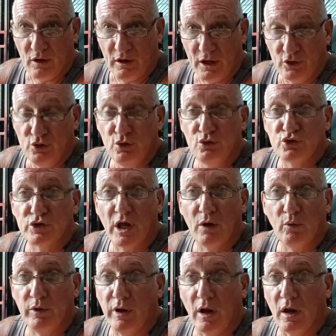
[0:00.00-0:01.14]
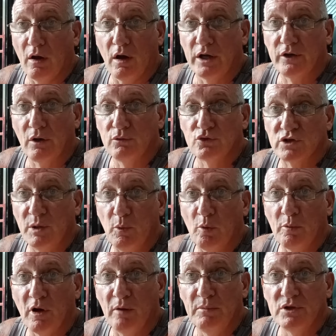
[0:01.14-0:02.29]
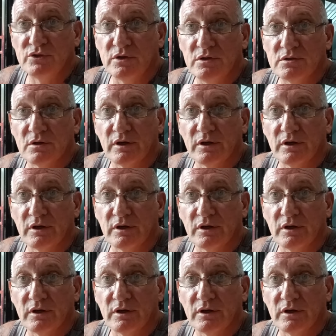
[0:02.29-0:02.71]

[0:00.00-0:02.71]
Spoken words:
and you'd say, yeah, I don't sleep with my missus,